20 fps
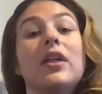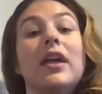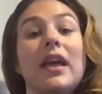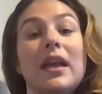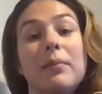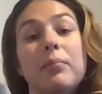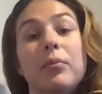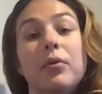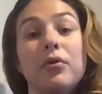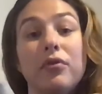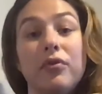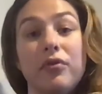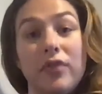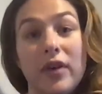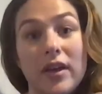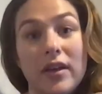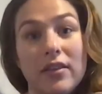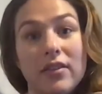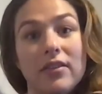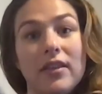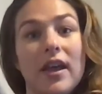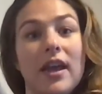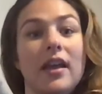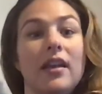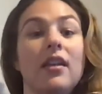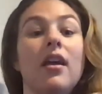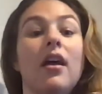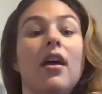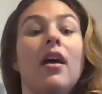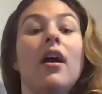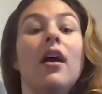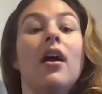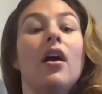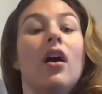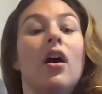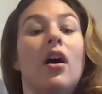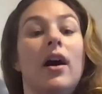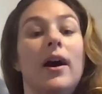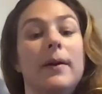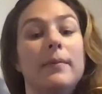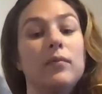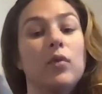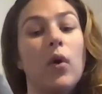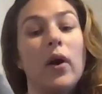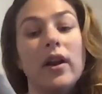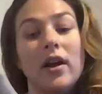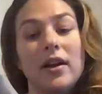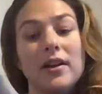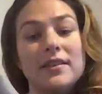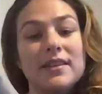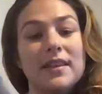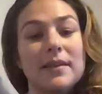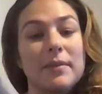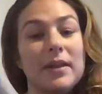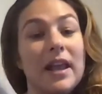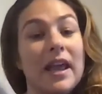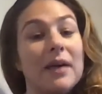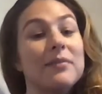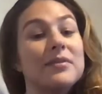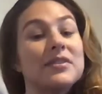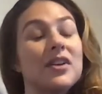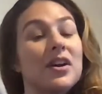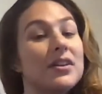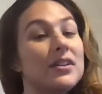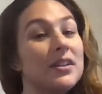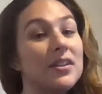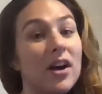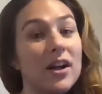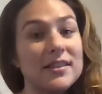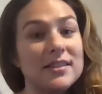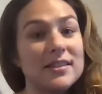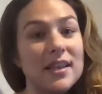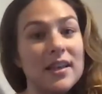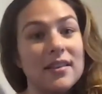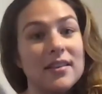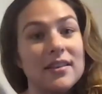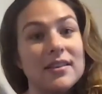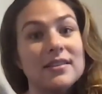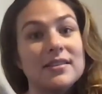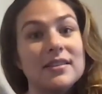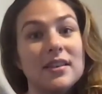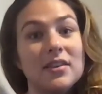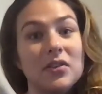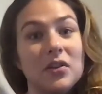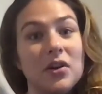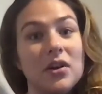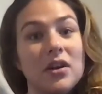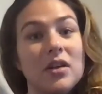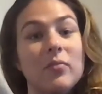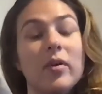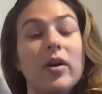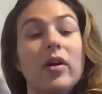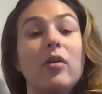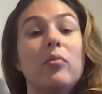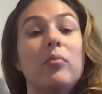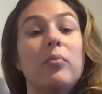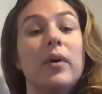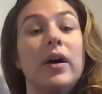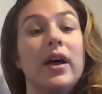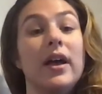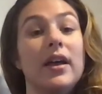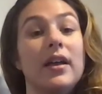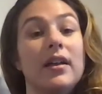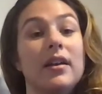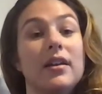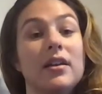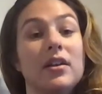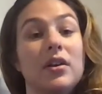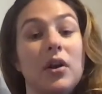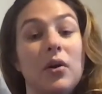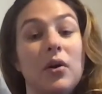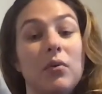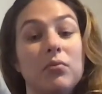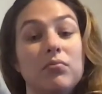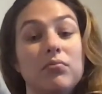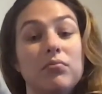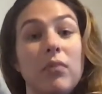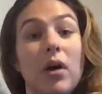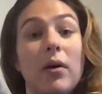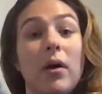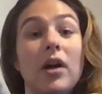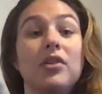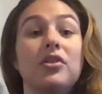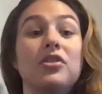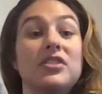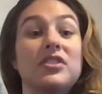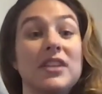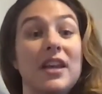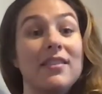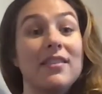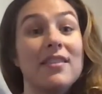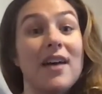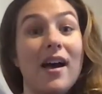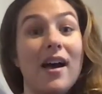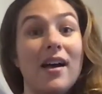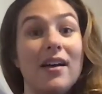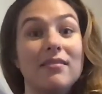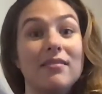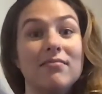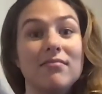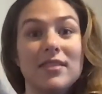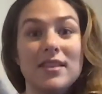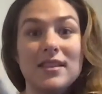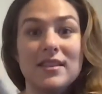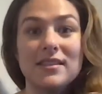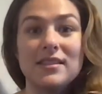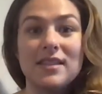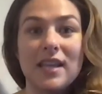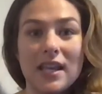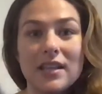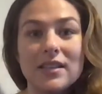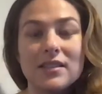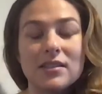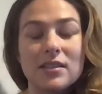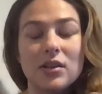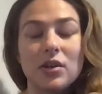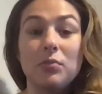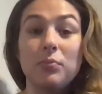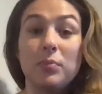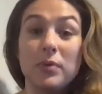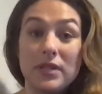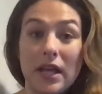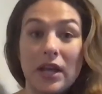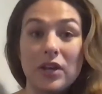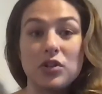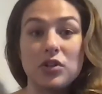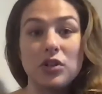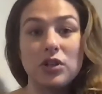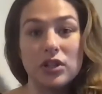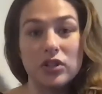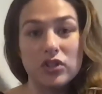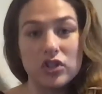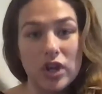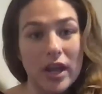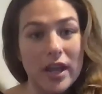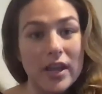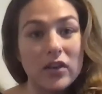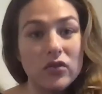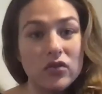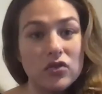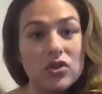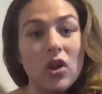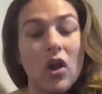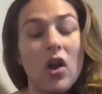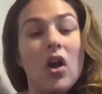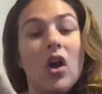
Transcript: April 5th. And quite honestly, I mean, Amazon did not say this in their email, but understand that these dates could potentially change.